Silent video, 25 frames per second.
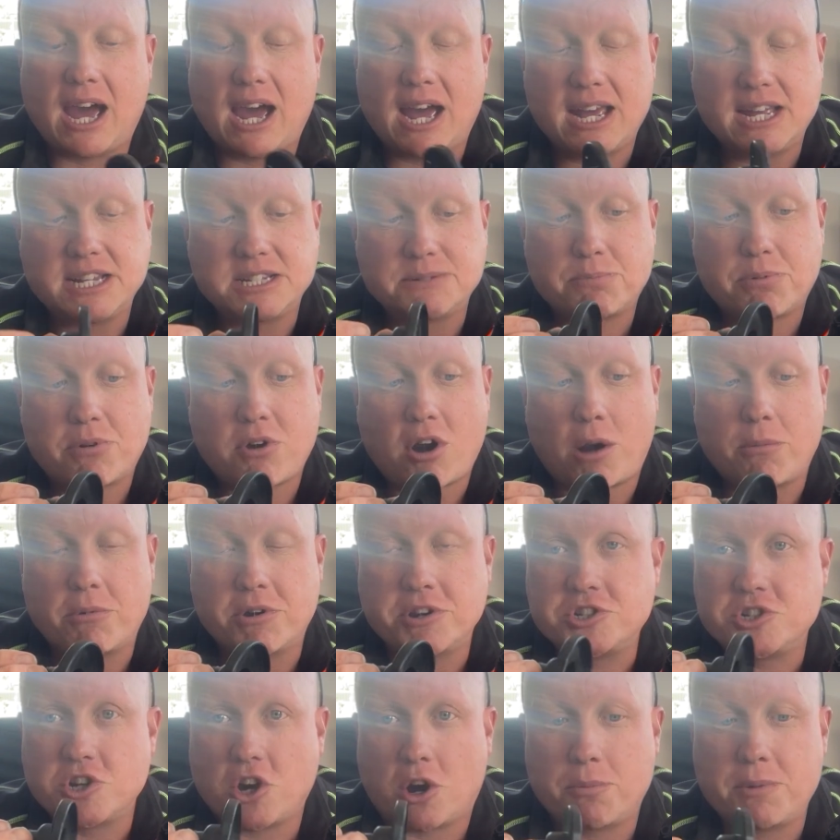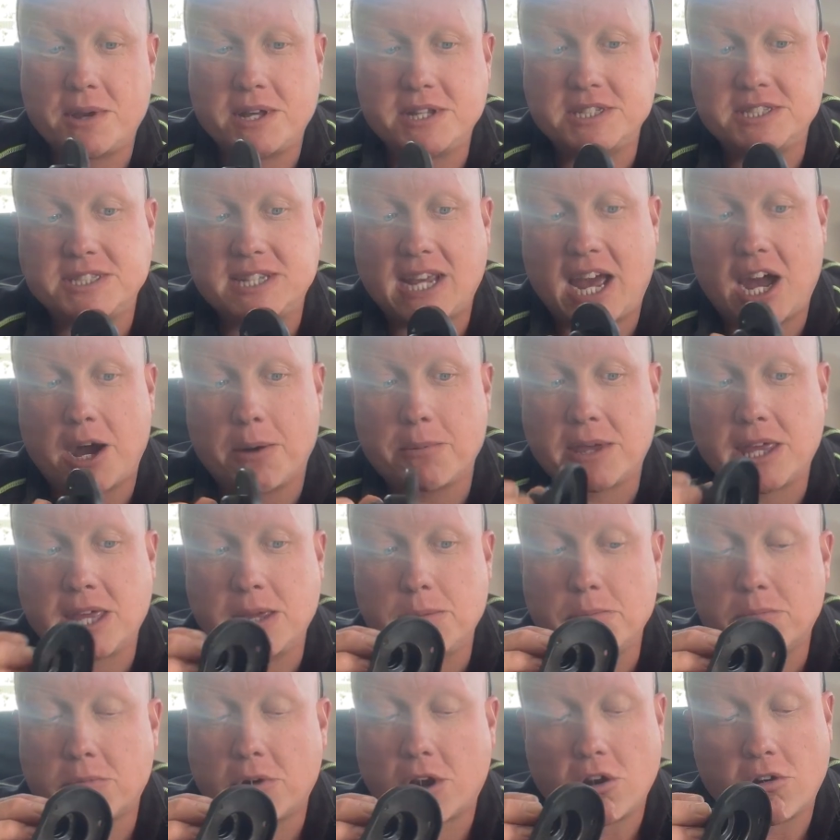Its primary job is to help
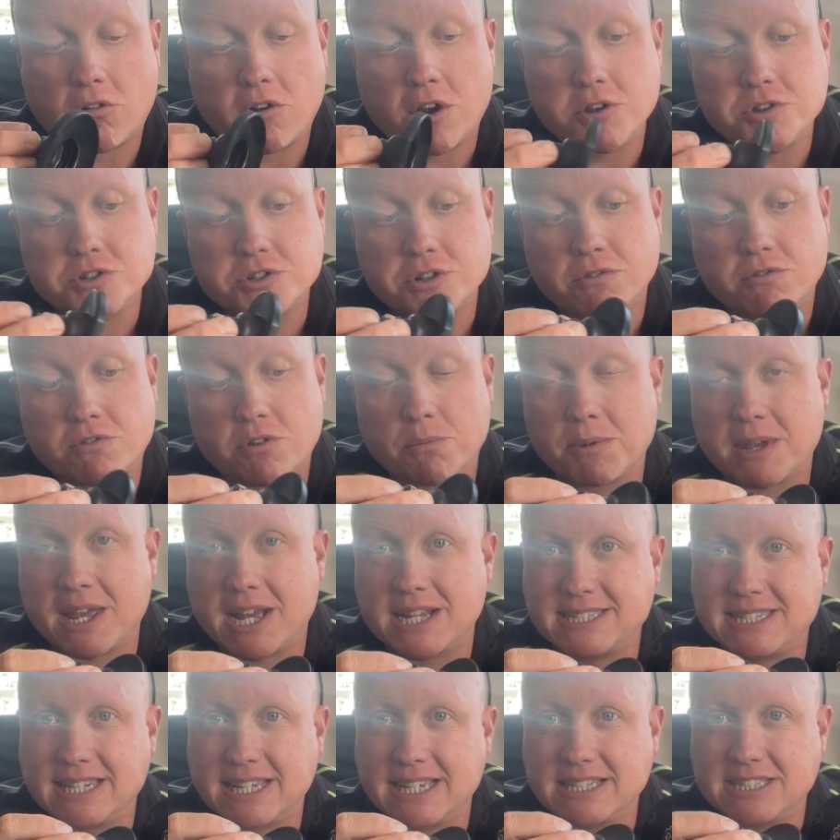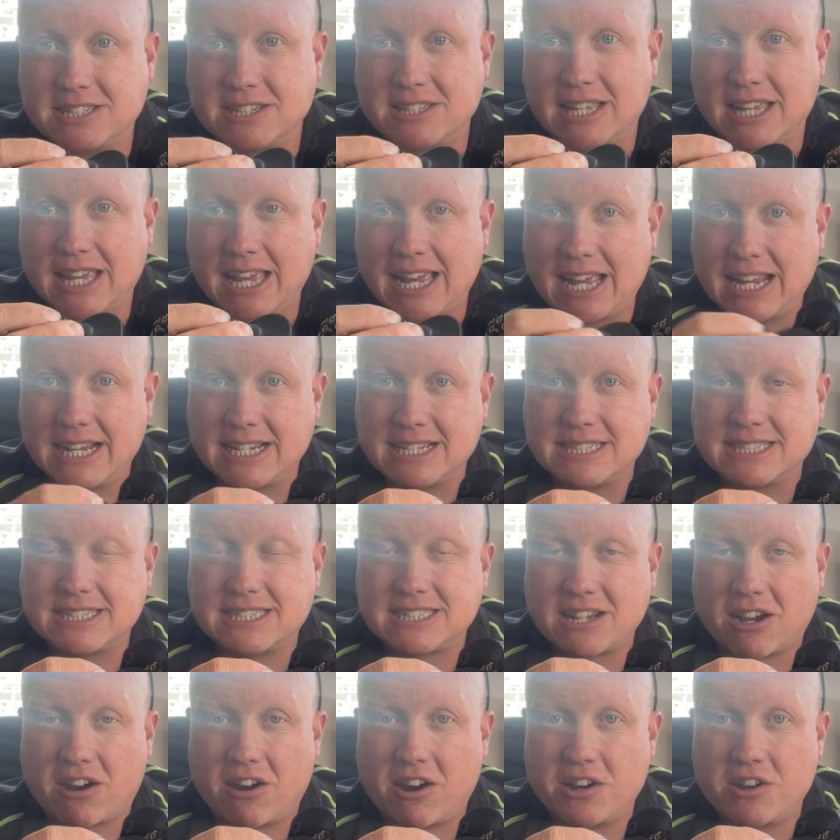keep corrosion from getting to the
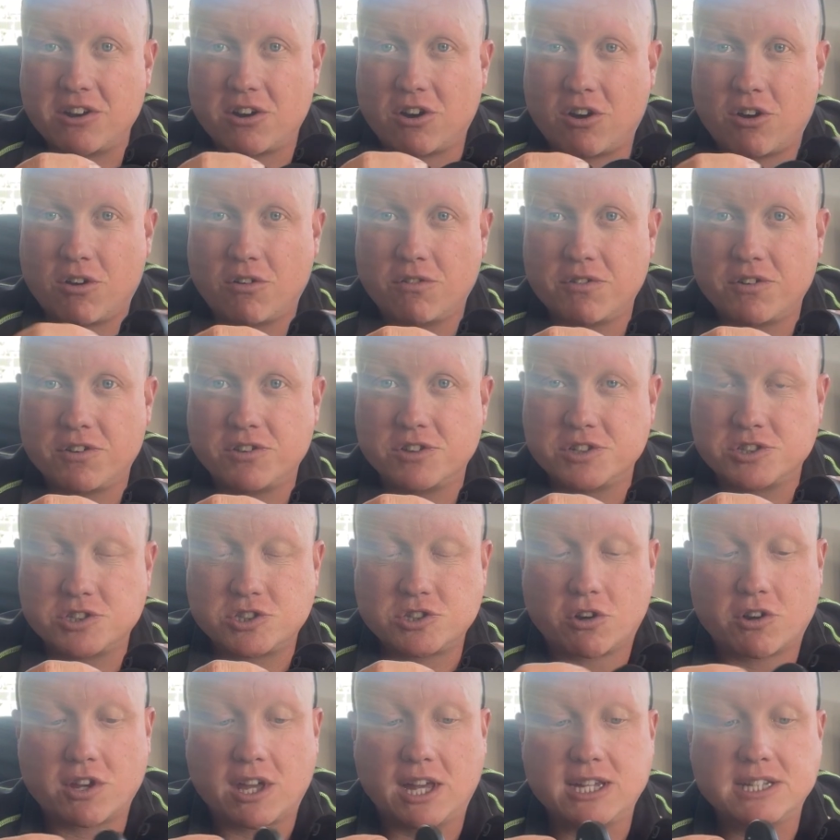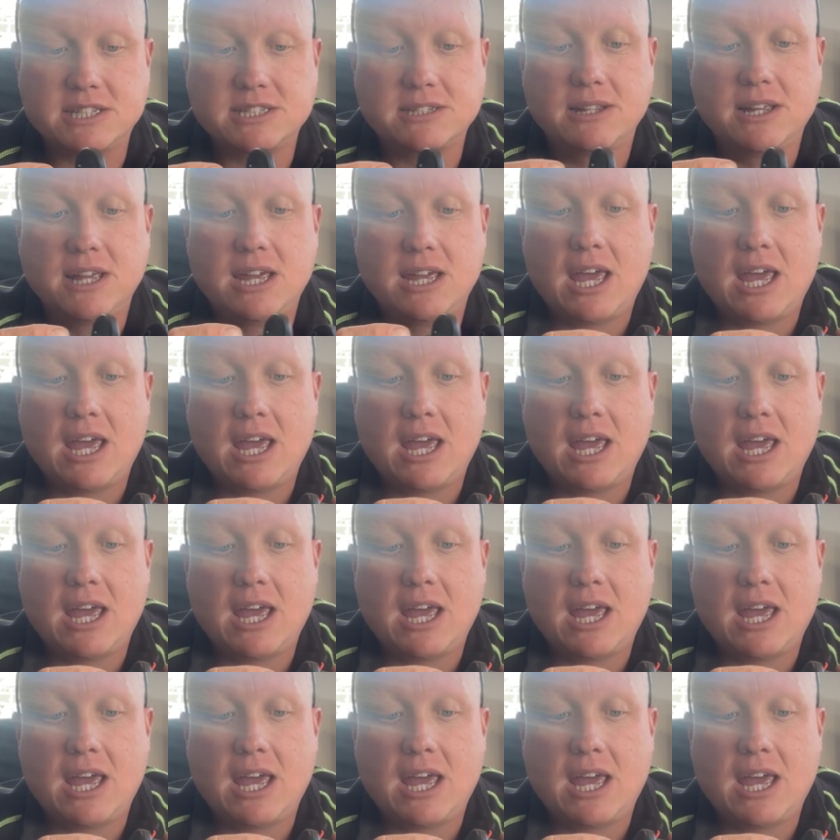inside of the socket.